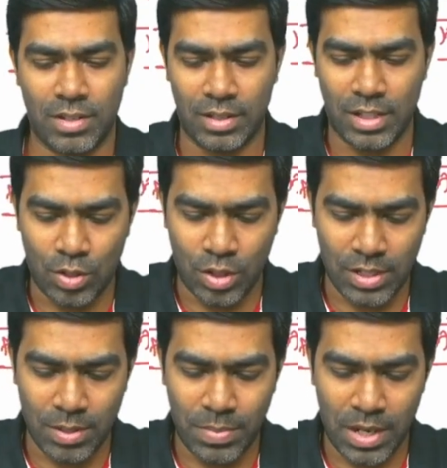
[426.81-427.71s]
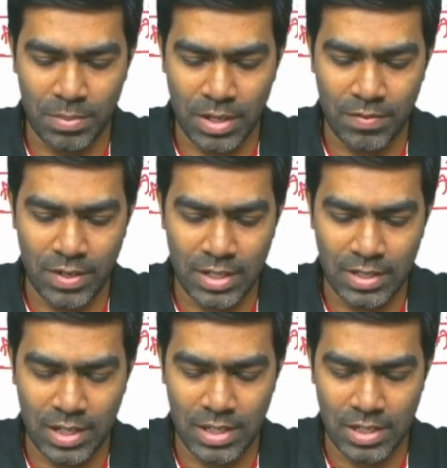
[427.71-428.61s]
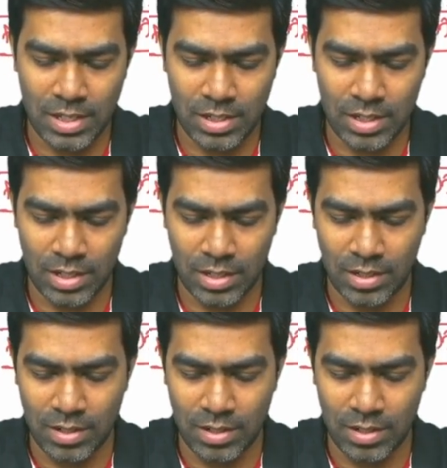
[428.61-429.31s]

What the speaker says: That's causing pulmonary venous congestion.